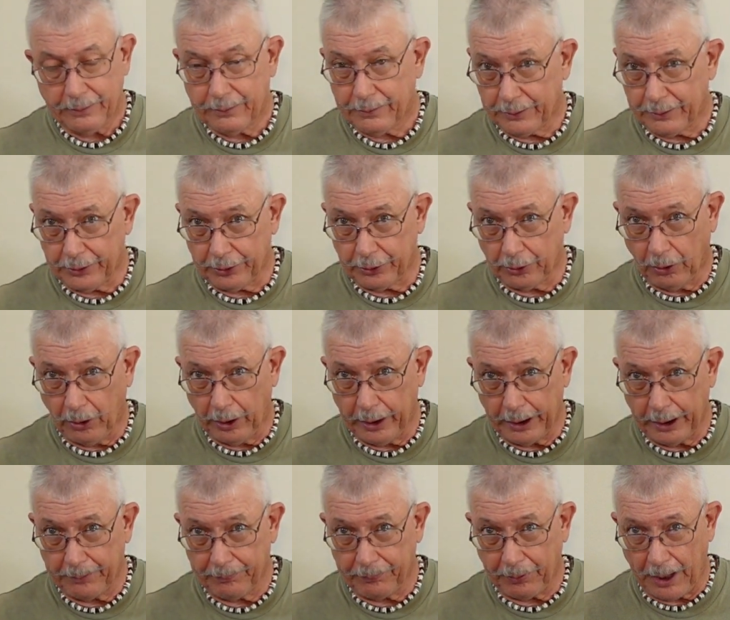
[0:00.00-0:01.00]
Then you go
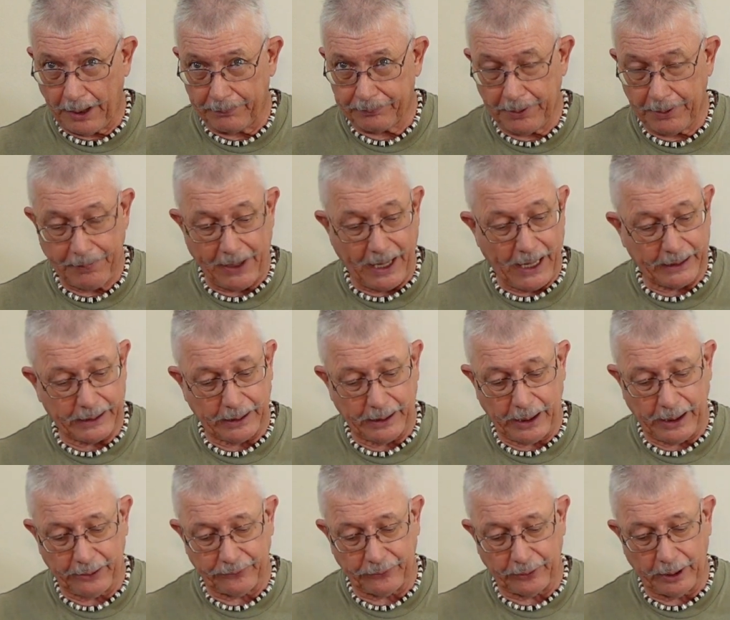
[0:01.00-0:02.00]
ahead and pop the back. It
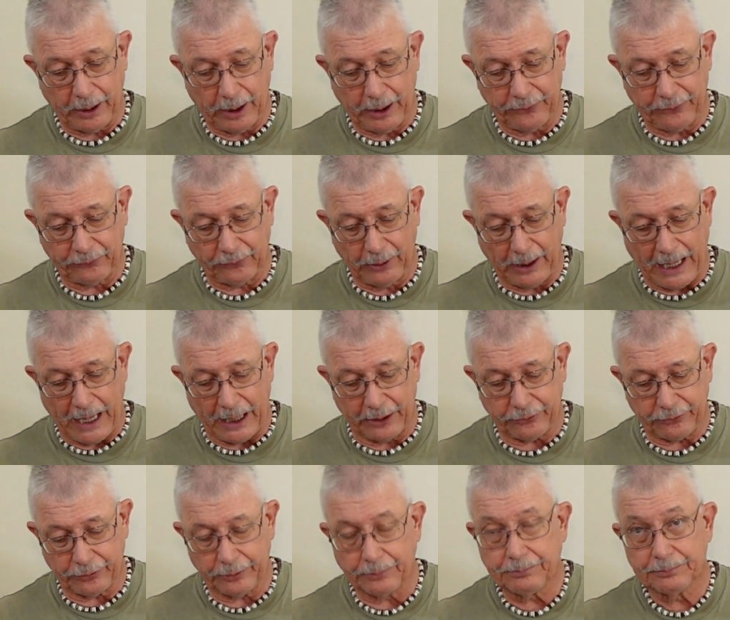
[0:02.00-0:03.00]
has a nice
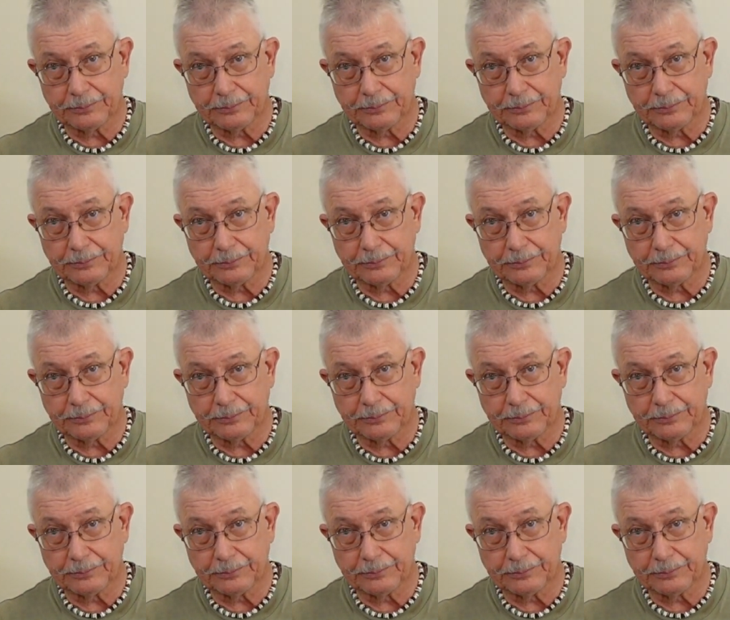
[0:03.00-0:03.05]
latch.